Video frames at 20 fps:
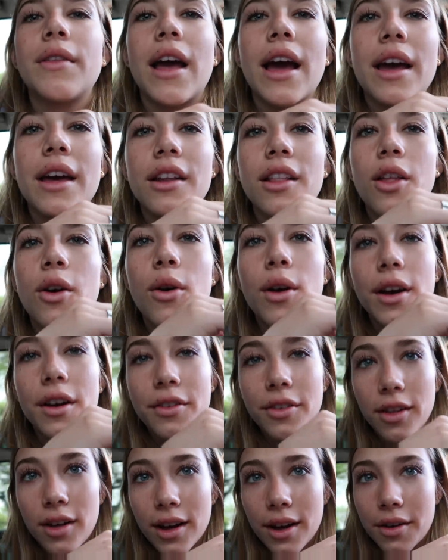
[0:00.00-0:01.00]
had a La Jolla
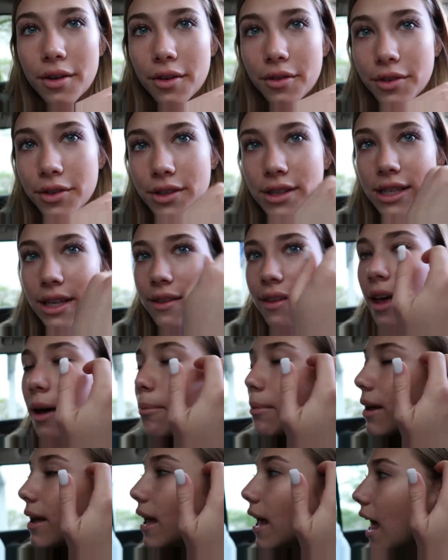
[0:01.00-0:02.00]
vlog. I don't know if you've seen
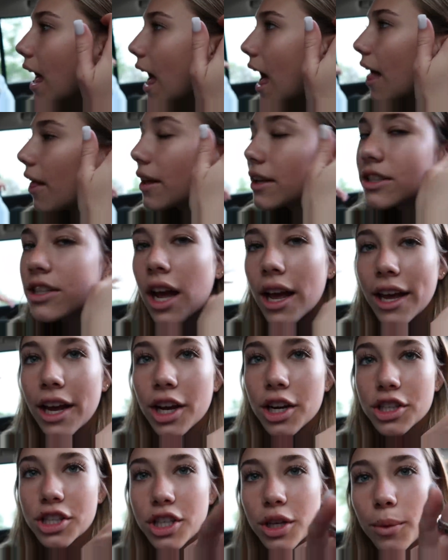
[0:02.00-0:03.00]
that, but Ellie's not
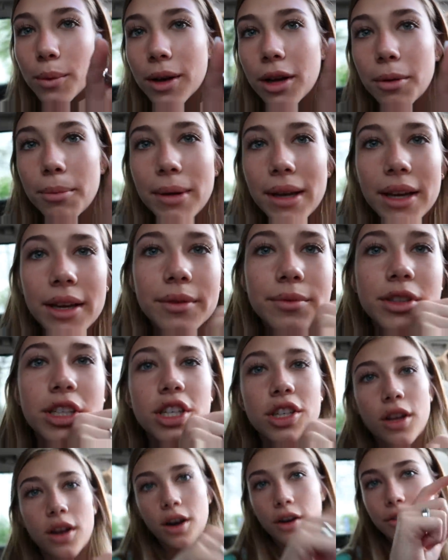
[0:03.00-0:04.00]
here. She will be.
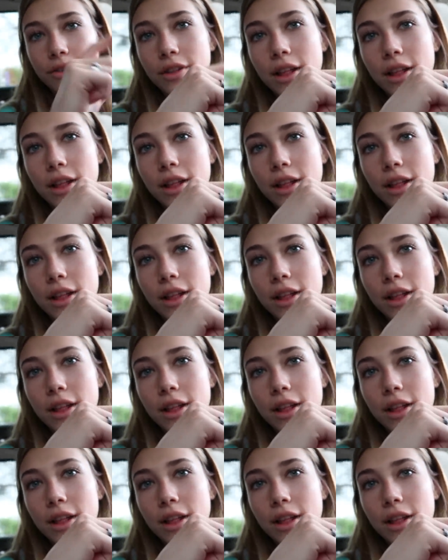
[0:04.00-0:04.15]
She's on our